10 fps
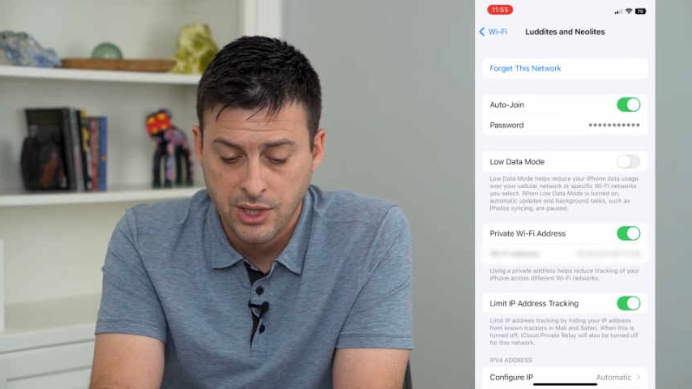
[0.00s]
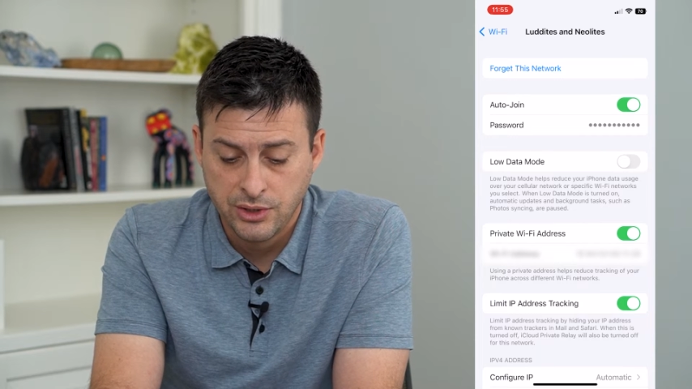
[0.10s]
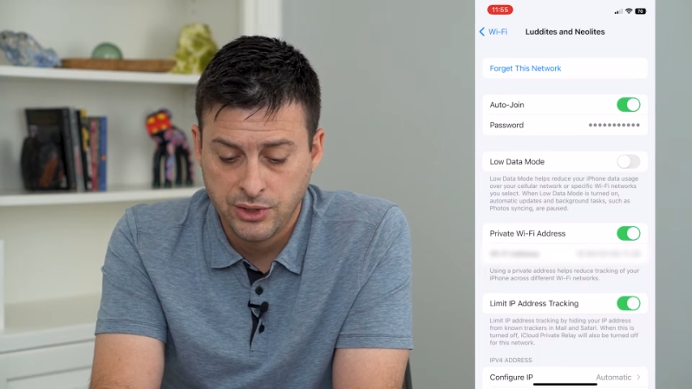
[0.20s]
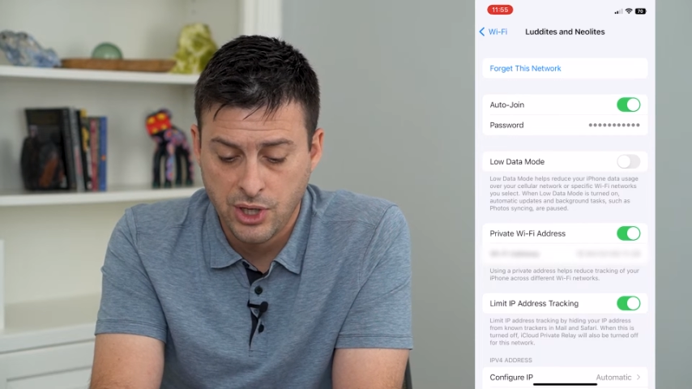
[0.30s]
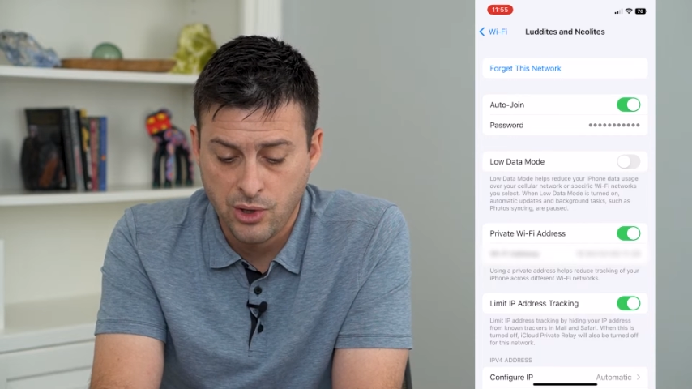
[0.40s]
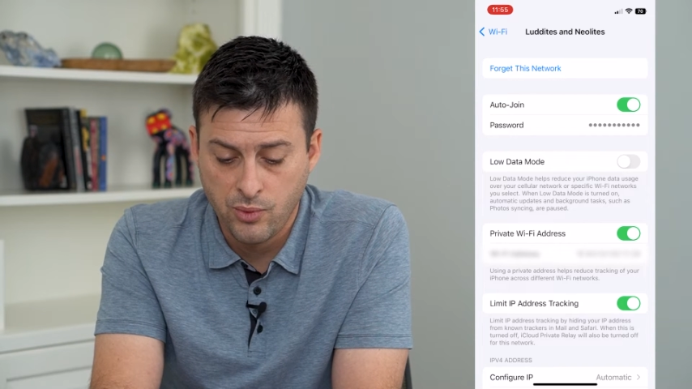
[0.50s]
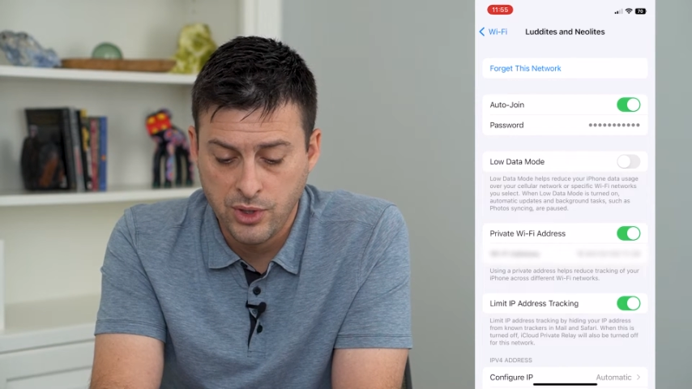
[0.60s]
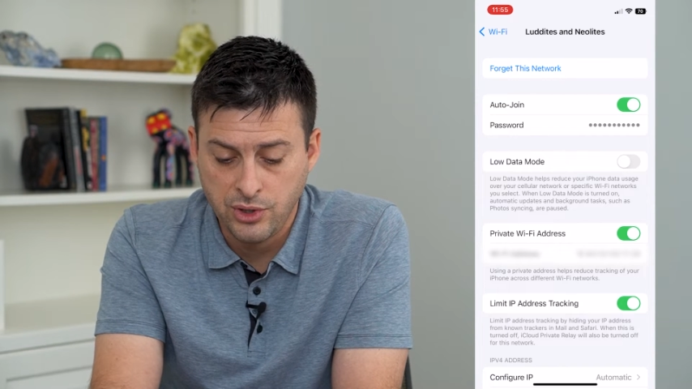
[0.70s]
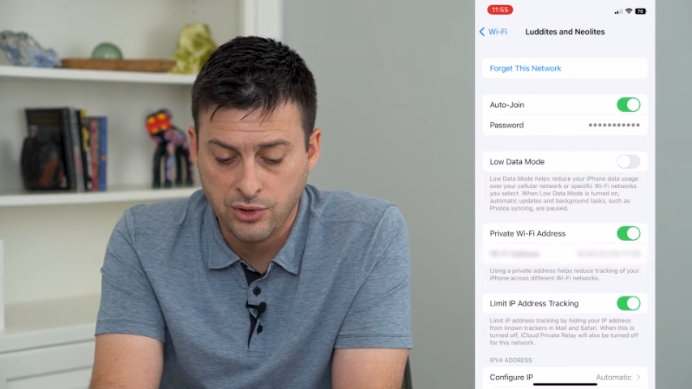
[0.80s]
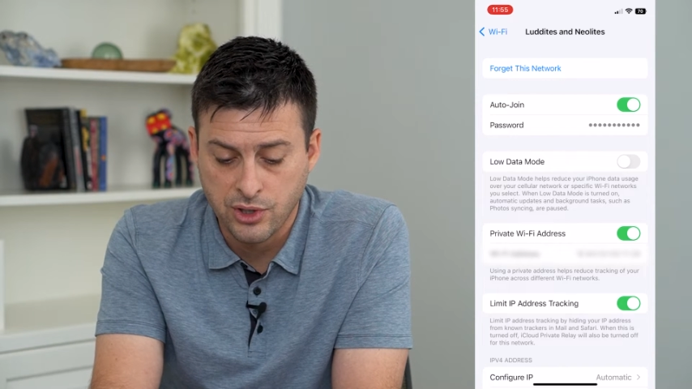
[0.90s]
So
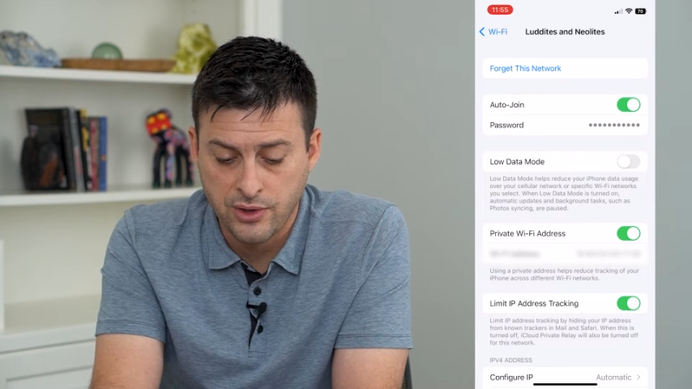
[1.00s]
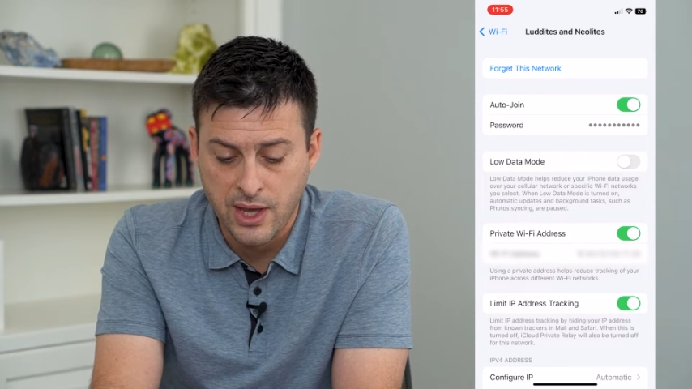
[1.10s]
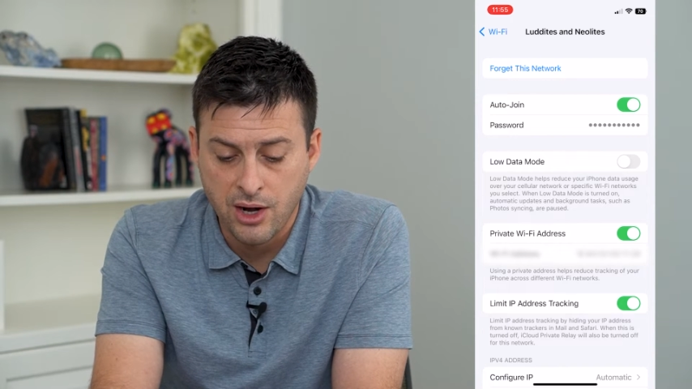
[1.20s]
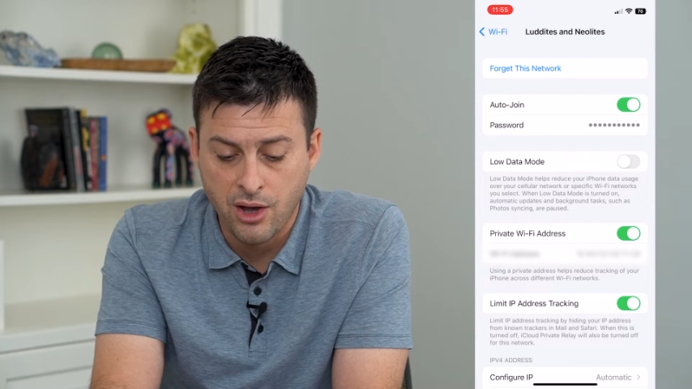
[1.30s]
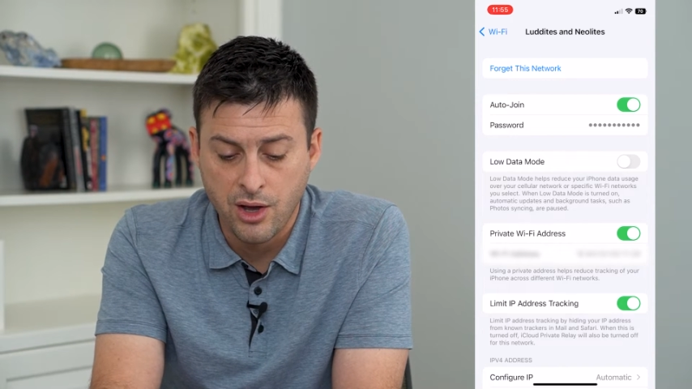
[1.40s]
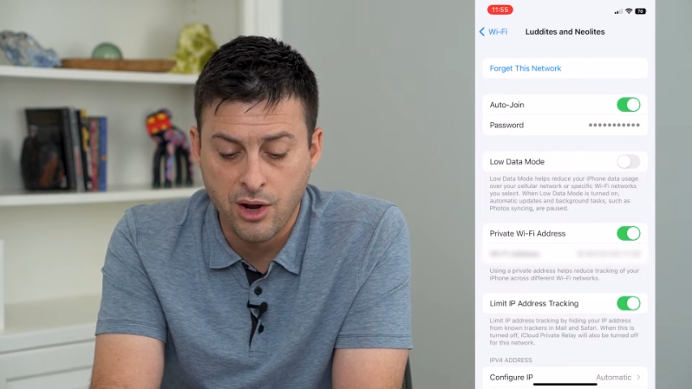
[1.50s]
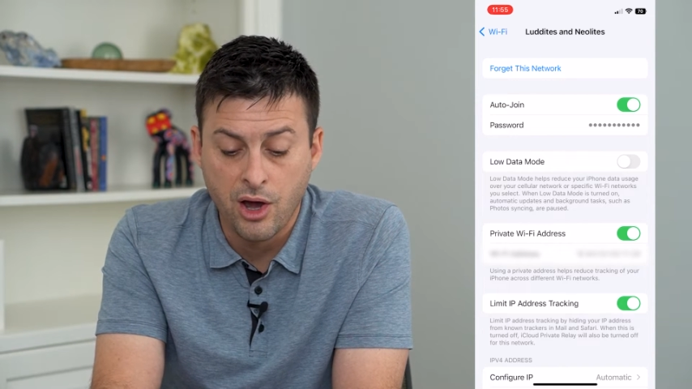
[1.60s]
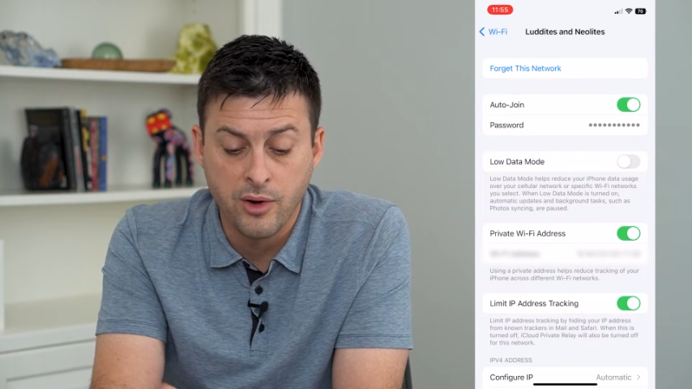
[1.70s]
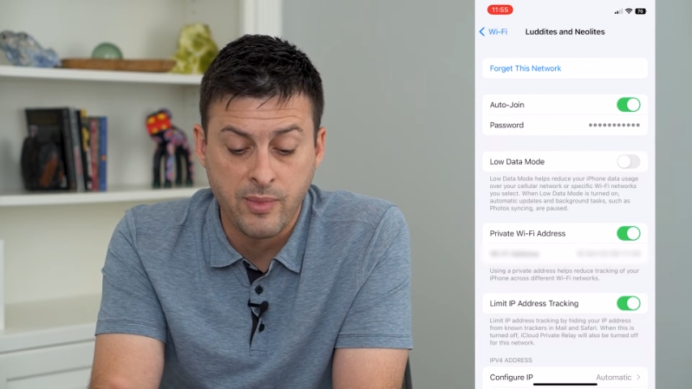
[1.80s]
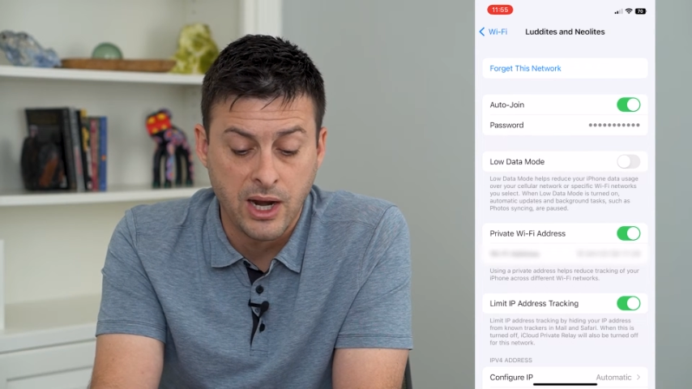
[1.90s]
when you turn that on,
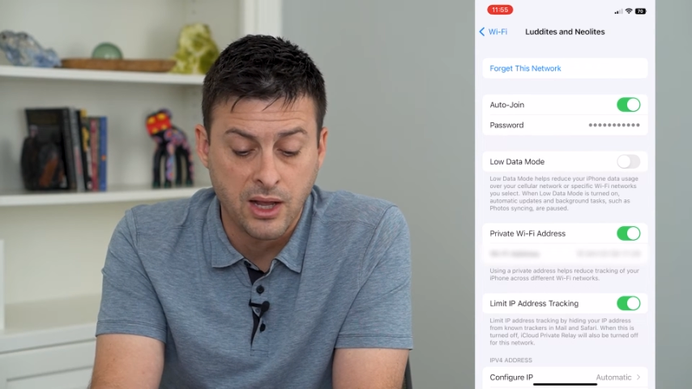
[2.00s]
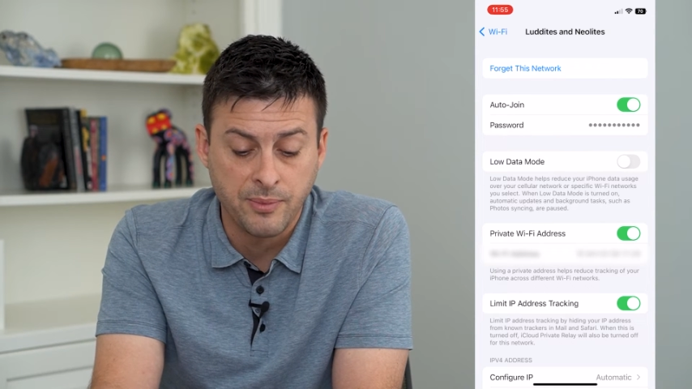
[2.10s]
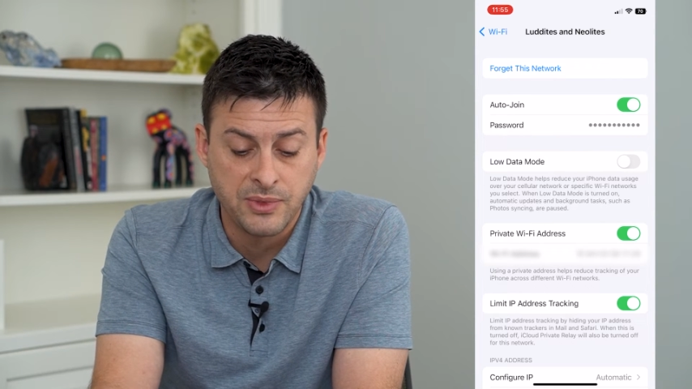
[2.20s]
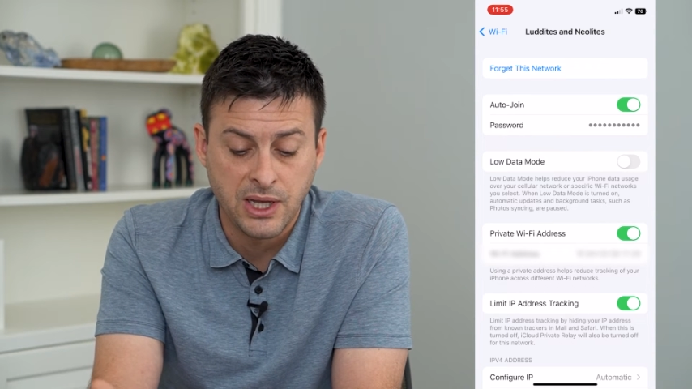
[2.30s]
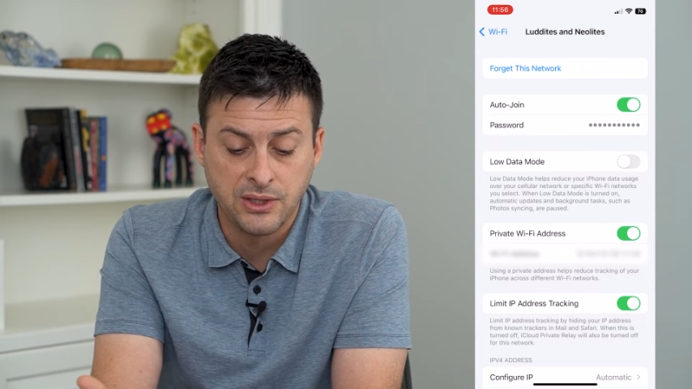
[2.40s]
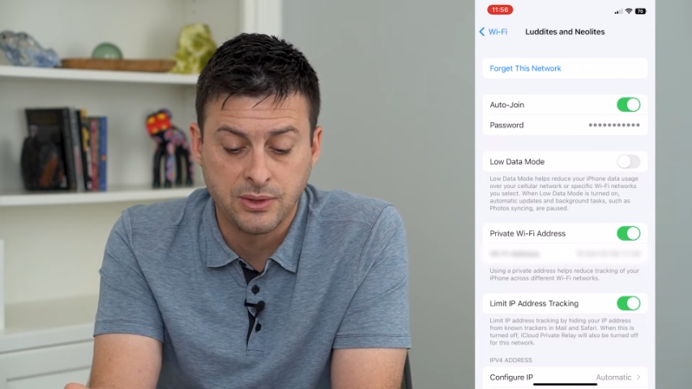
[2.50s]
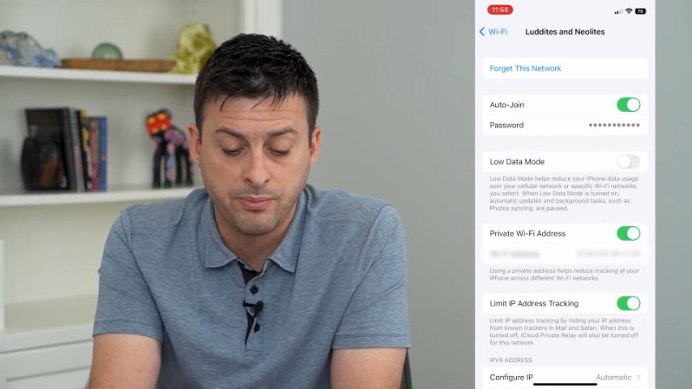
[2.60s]
automatic updates,